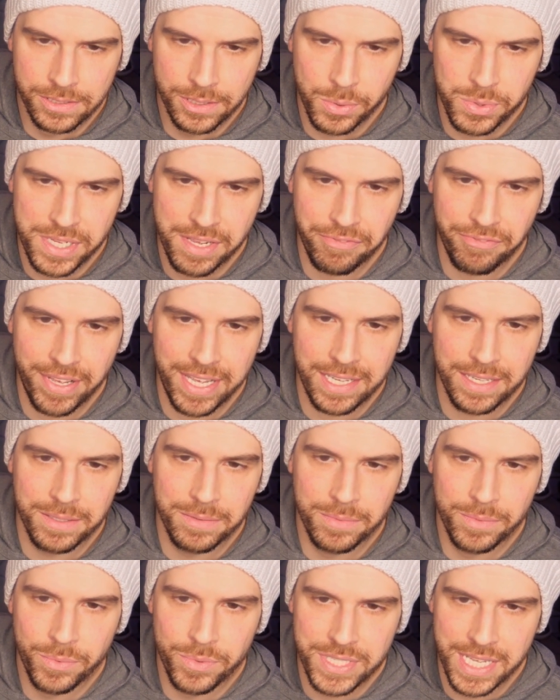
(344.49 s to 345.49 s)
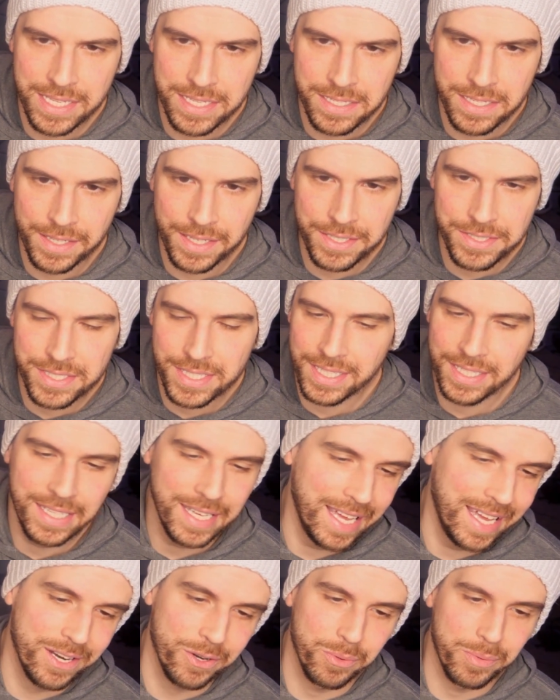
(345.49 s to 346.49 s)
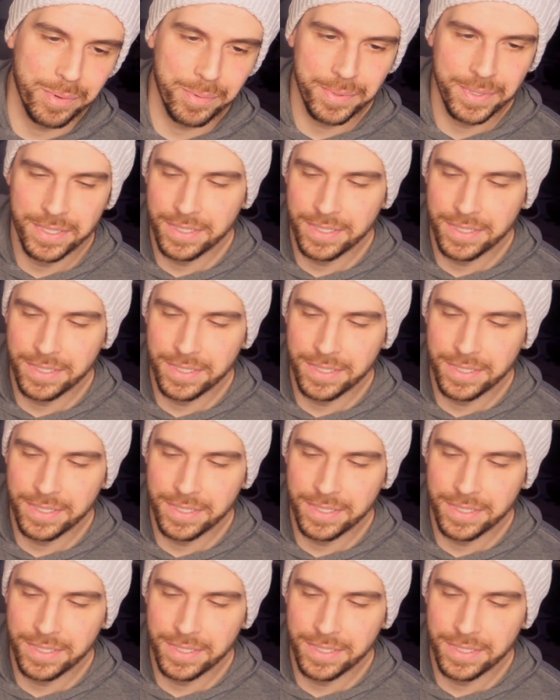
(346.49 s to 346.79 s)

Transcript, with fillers: Or was that fake? Was that the deluxe thing? I don't remember.